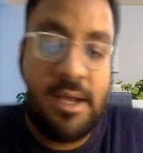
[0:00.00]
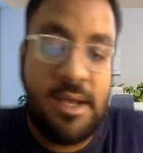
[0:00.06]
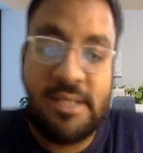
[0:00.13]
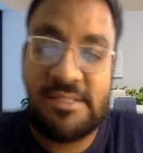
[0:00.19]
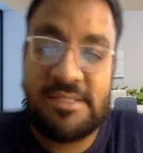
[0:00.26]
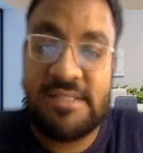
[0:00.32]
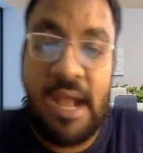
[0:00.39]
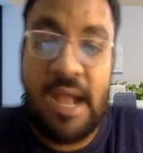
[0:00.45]

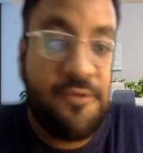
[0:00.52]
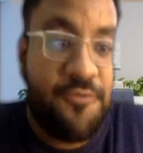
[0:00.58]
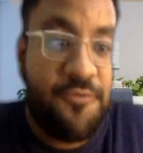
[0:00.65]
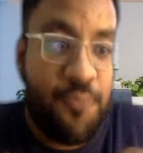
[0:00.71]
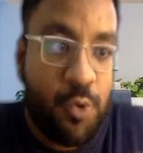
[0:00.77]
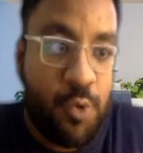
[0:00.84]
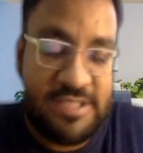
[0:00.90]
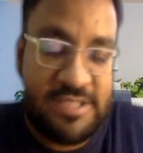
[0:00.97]
start
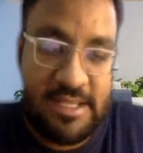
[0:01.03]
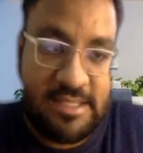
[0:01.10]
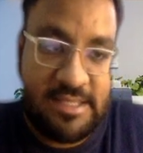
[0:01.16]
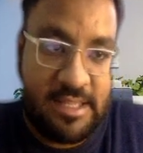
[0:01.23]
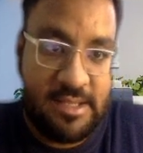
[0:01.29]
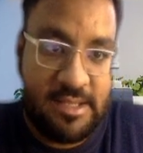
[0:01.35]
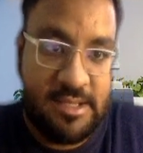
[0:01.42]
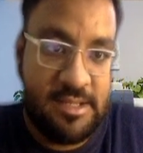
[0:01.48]

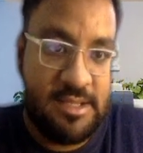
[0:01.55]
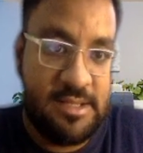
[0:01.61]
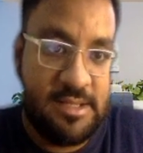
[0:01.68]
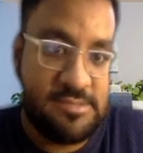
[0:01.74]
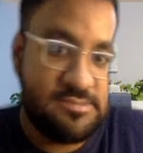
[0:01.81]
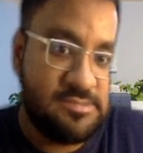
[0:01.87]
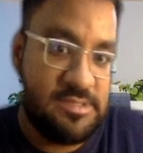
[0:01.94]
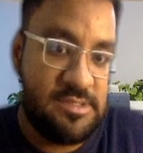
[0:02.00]
forcing
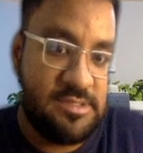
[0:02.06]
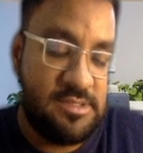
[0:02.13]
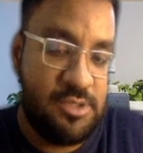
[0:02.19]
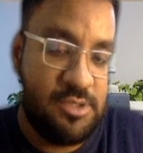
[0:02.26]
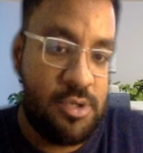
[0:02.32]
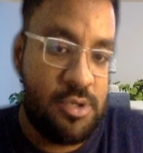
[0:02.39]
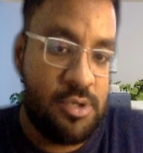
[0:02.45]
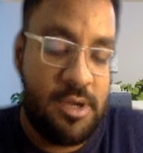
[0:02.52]

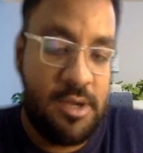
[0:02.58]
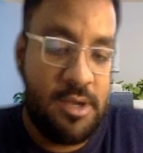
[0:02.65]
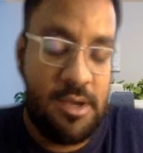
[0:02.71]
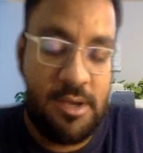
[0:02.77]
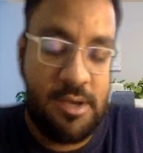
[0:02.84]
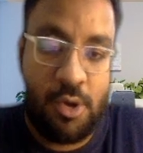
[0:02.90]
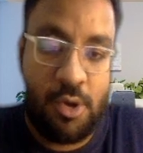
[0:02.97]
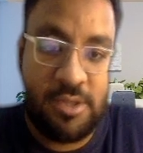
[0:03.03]

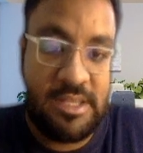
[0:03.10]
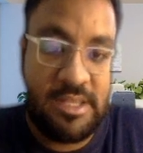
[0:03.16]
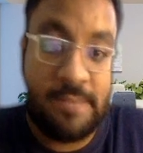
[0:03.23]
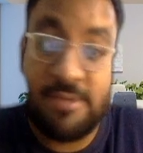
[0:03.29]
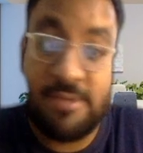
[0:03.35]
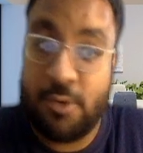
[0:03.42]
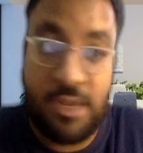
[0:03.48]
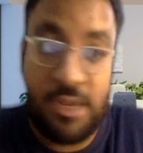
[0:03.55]
on
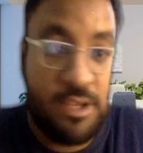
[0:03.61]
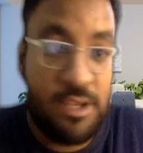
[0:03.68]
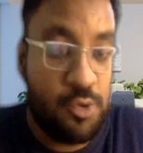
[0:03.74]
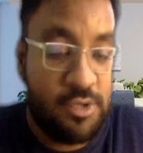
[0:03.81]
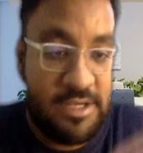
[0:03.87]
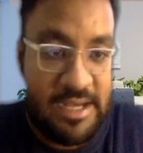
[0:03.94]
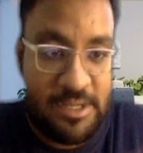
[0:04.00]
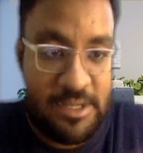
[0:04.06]
them that, okay, you
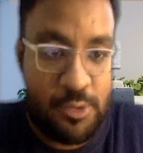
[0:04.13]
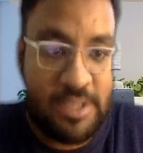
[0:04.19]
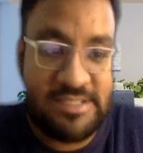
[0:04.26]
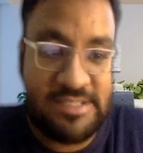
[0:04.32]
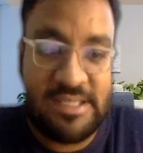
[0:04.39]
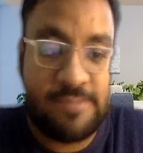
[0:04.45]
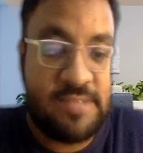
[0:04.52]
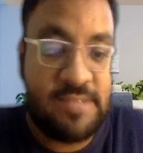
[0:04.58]
need to
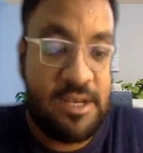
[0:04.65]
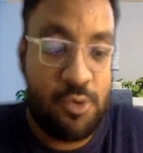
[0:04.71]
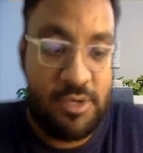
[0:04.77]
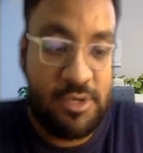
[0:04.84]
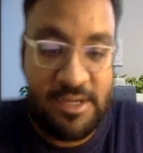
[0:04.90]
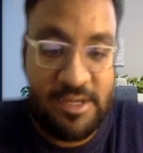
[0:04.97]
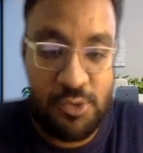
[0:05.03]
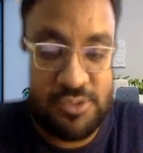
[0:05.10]
accept that, you
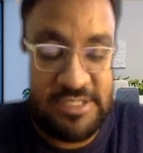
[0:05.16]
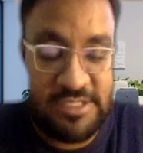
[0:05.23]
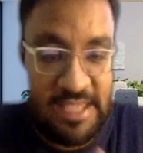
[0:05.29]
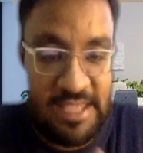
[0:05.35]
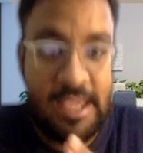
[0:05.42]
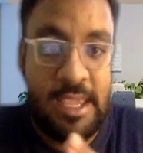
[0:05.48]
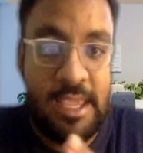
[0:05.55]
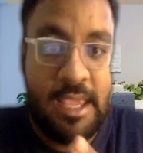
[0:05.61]
need to
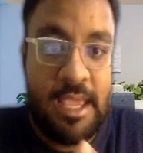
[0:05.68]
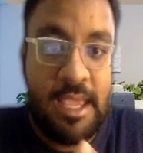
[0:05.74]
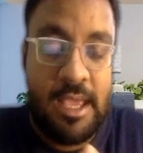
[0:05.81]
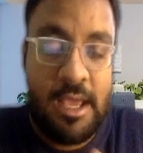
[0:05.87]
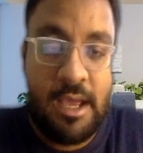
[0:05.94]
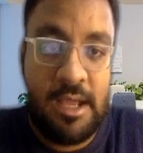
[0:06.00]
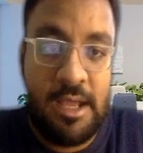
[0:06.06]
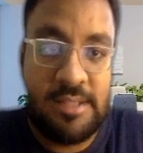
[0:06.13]
say
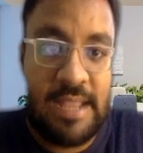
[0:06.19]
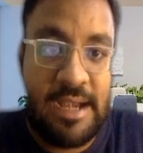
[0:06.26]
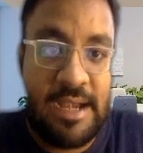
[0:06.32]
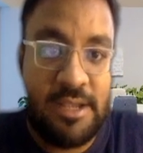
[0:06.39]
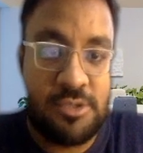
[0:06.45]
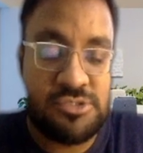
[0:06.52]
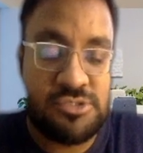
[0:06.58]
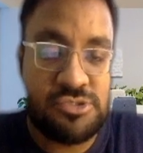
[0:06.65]

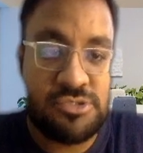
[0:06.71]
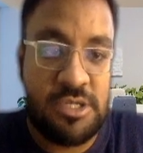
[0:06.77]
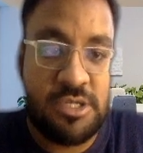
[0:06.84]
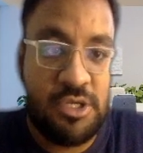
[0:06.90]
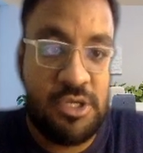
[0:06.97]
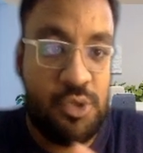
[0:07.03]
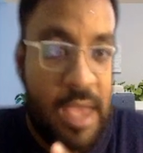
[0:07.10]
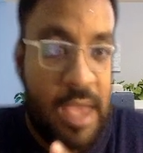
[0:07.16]
that
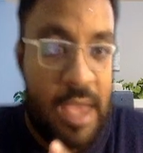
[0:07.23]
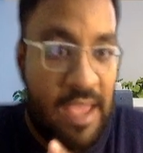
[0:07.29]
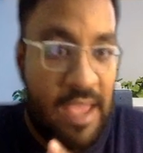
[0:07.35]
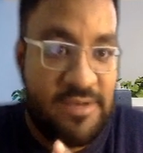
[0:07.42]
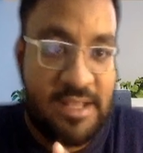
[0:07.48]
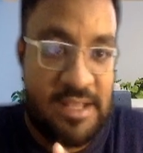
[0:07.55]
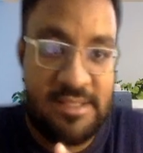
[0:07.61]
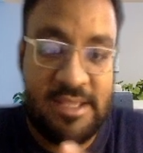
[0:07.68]
you
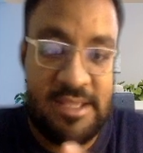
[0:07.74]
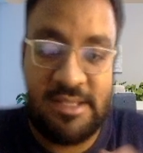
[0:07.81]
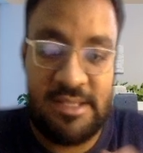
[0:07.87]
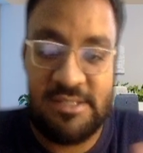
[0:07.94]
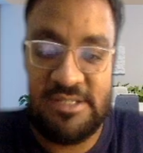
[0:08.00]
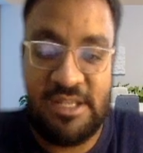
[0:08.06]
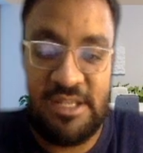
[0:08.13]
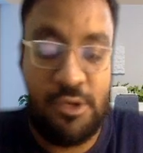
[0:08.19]
have done
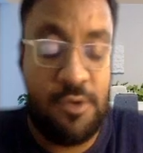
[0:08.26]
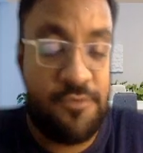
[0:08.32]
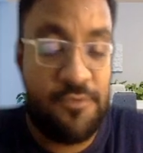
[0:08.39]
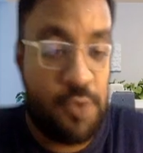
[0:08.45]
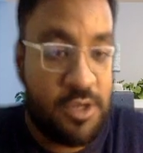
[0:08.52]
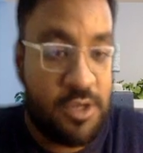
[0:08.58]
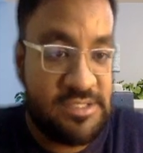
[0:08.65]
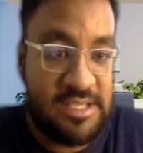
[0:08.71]
the injury, you
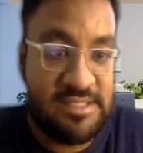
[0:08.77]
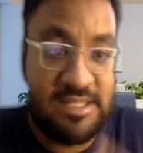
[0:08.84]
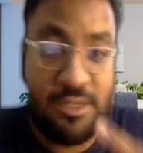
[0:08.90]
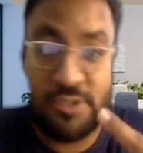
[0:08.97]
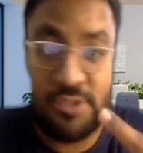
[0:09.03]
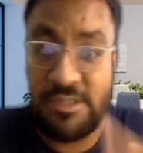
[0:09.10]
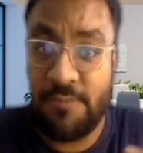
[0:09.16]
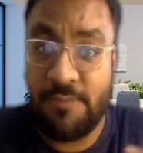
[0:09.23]
have caused the
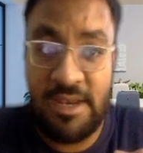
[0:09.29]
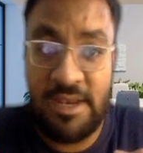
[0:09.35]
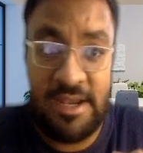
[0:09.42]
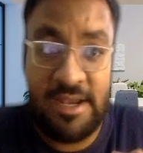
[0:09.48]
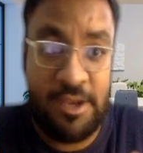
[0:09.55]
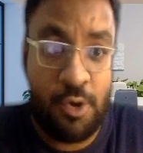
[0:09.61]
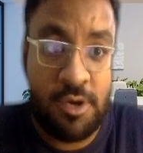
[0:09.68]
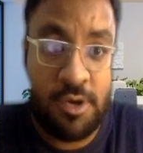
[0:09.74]
injury, or someone
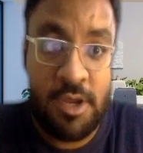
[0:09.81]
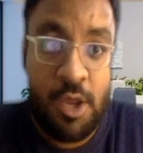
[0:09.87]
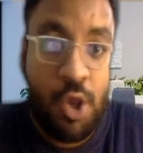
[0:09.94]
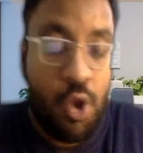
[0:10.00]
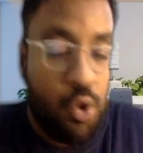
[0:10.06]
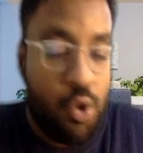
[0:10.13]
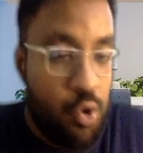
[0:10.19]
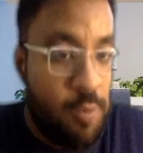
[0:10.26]
in your
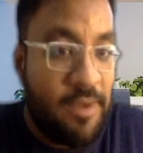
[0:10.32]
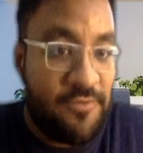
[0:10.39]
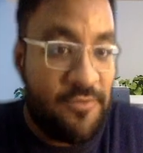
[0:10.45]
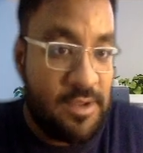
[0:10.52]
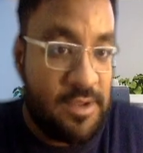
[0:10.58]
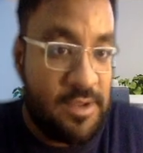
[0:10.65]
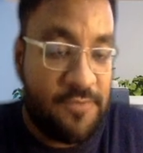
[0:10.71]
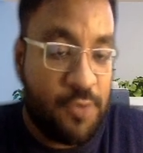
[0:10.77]
home
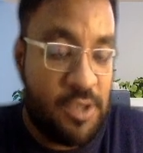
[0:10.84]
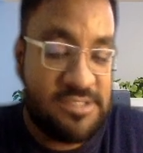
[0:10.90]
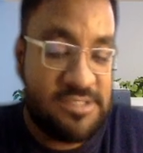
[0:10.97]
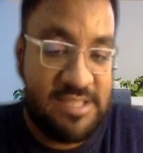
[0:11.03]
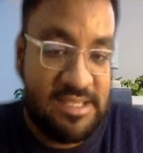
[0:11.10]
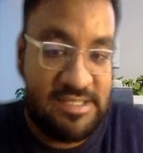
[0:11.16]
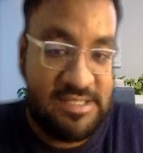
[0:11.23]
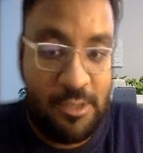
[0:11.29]
have
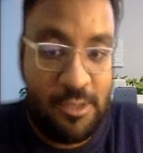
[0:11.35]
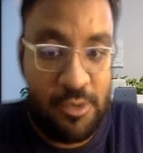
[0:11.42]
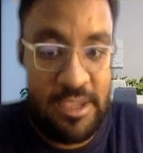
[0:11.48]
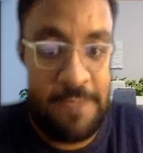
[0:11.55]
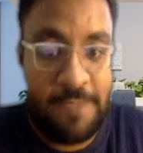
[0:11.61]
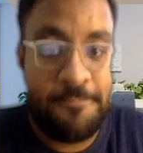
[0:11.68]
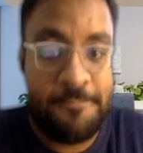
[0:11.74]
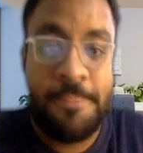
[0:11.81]
caused the injury.
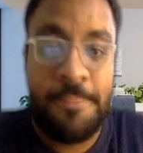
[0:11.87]
Okay,